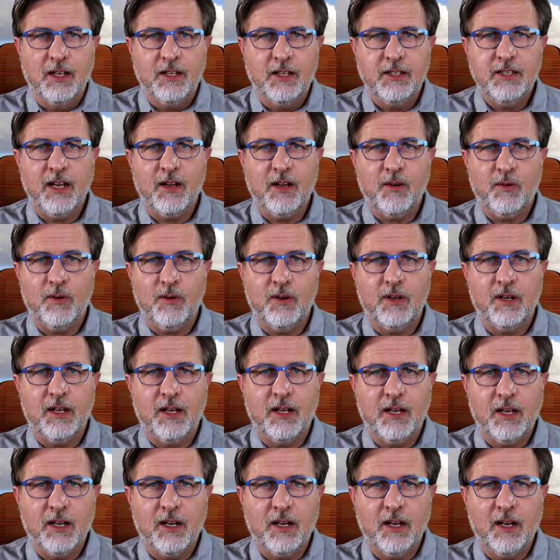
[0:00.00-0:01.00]
Now,
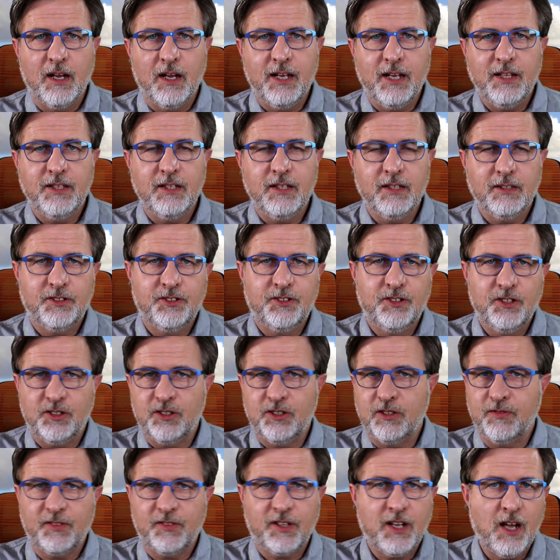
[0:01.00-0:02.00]
in the
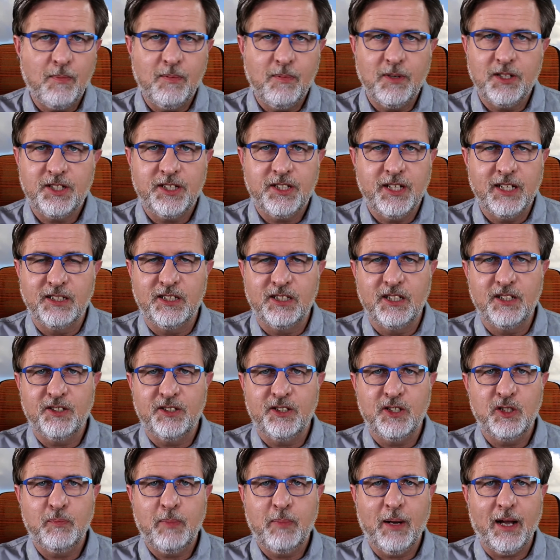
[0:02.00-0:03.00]
just a couple of
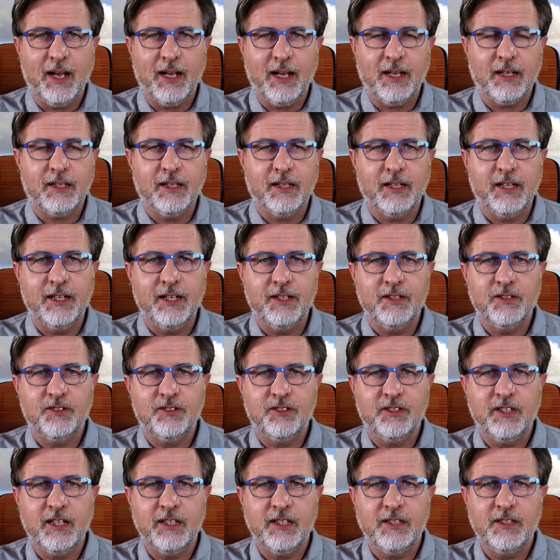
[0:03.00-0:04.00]
sentences back, it
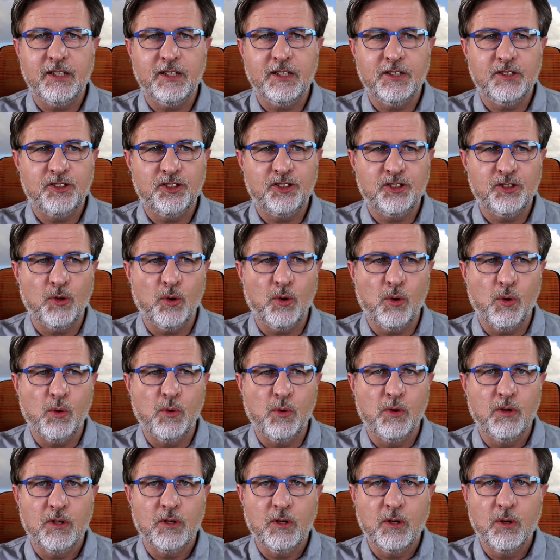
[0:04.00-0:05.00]
said that
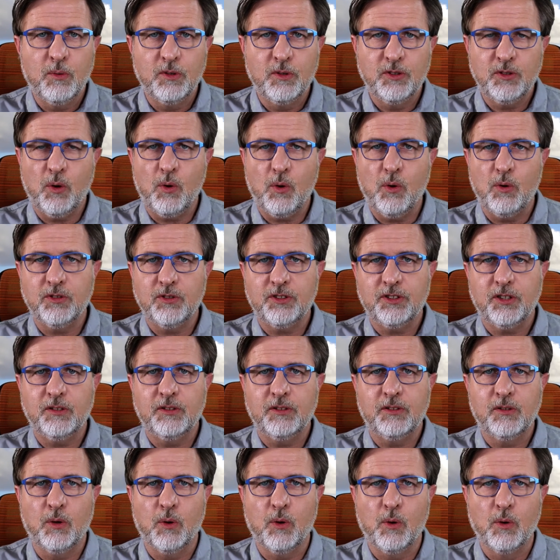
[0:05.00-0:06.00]
Saul, who was
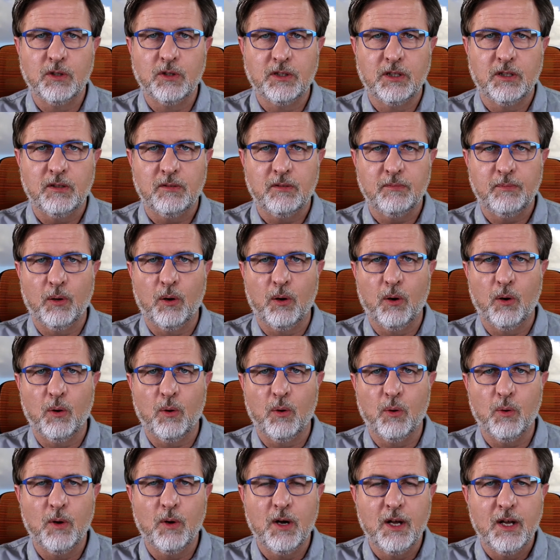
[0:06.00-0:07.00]
also called
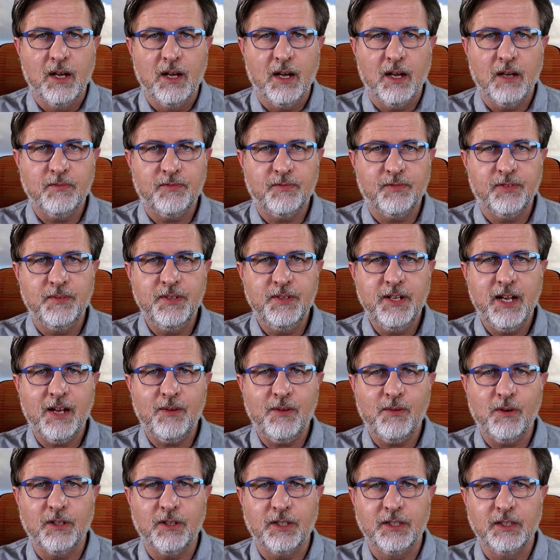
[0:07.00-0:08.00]
Paul. And from
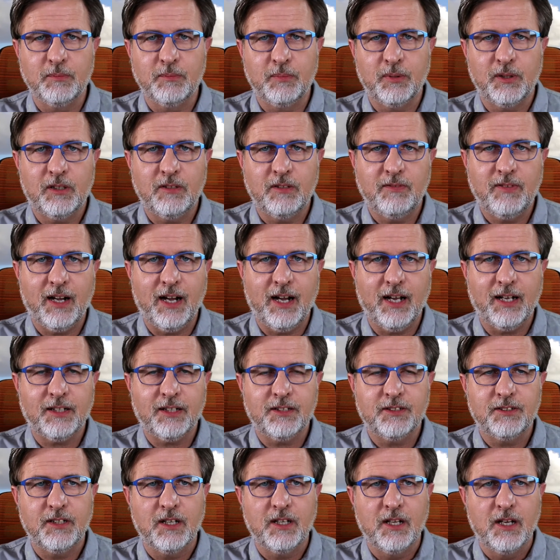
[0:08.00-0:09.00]
now on in the book of
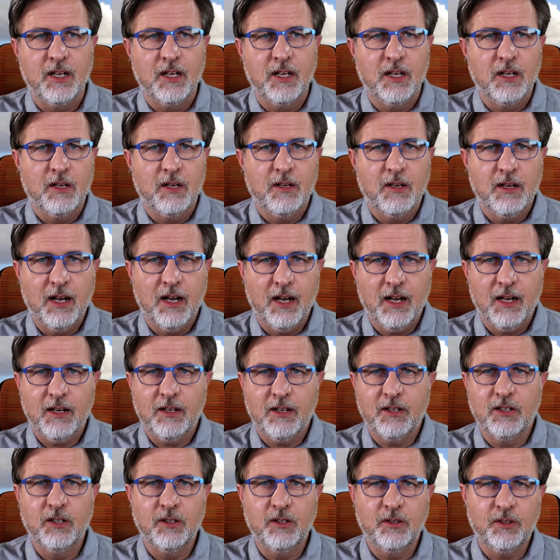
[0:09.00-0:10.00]
Acts,
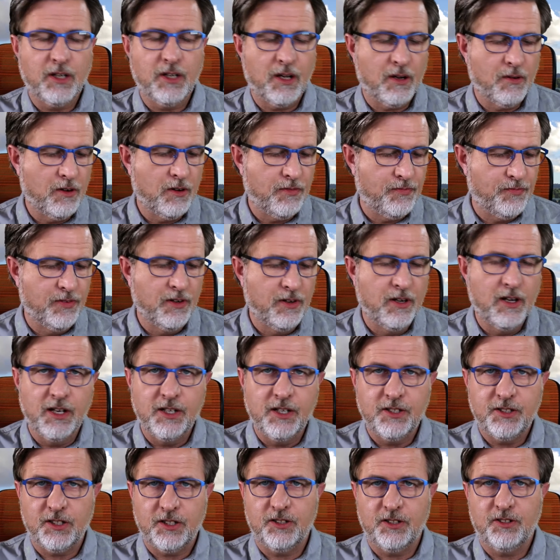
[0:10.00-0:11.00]
Luke
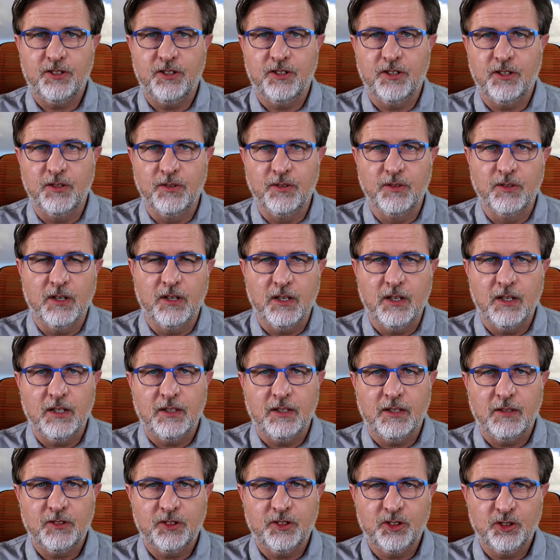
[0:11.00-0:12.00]
refers to
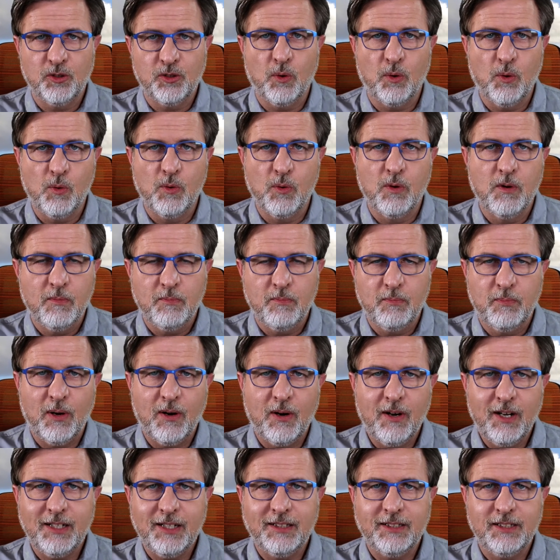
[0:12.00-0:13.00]
Saul
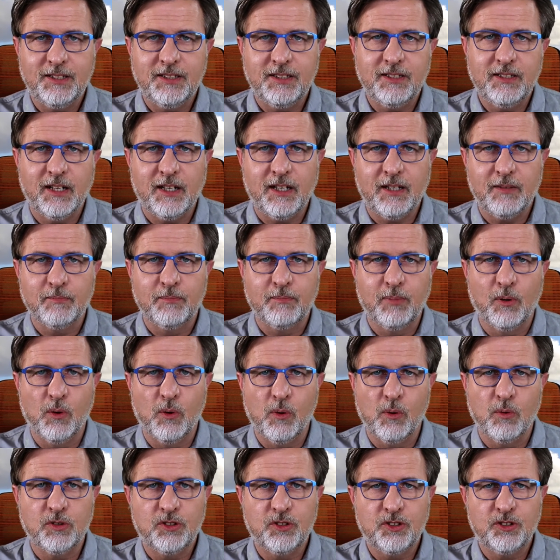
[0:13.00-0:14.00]
by this name Paul.